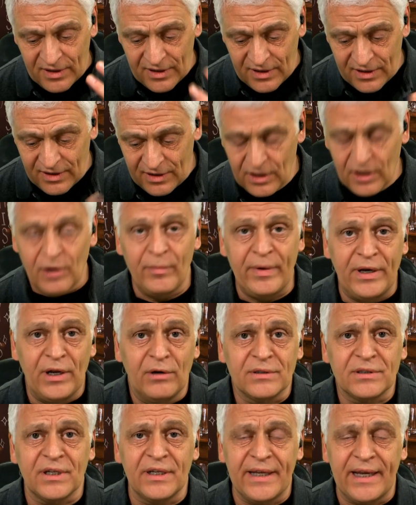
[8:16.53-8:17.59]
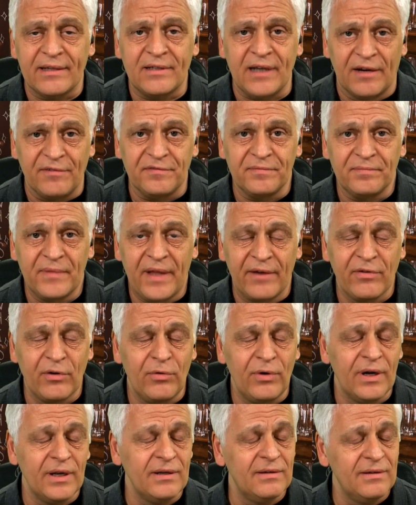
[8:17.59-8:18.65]
we know it's going to get tough.
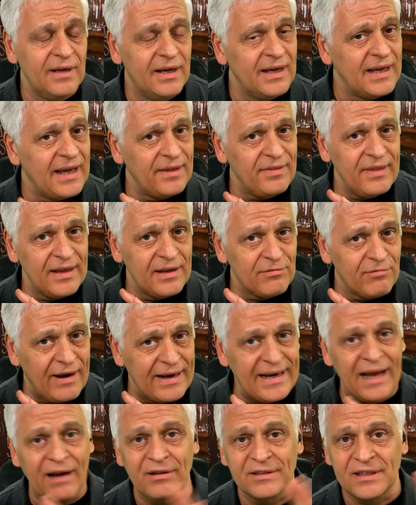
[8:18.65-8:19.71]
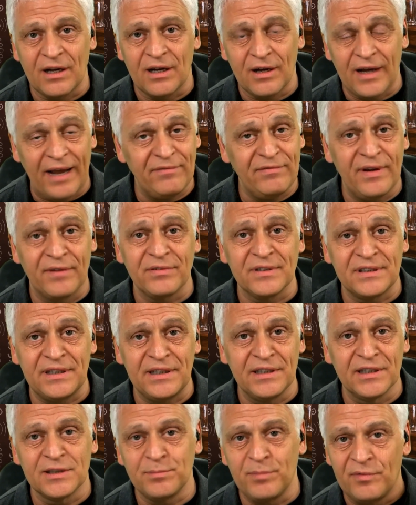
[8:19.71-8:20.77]
Everyone, I think right now, I've never seen this
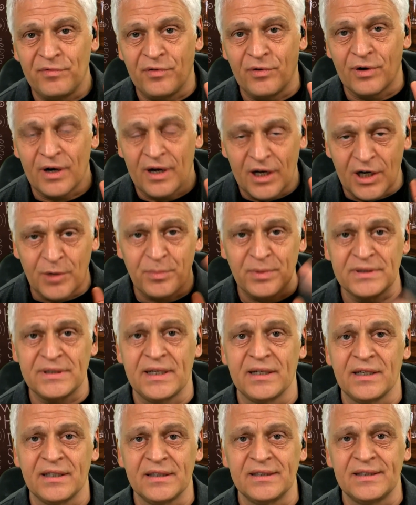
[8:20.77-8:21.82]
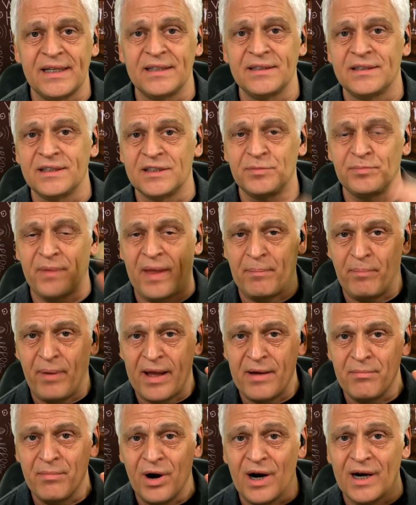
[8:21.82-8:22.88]
before, 100% consensus that by
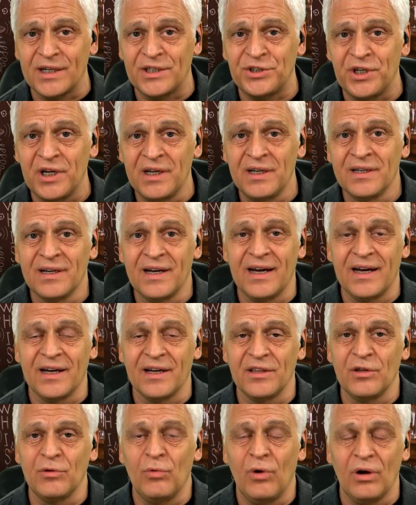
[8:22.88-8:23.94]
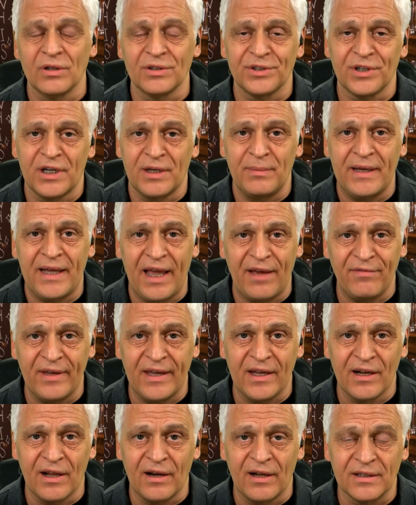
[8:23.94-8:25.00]
March, the walls are going to be caving in on
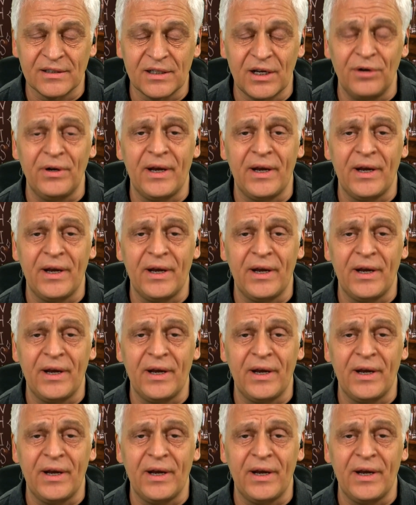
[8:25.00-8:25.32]
us. Okay,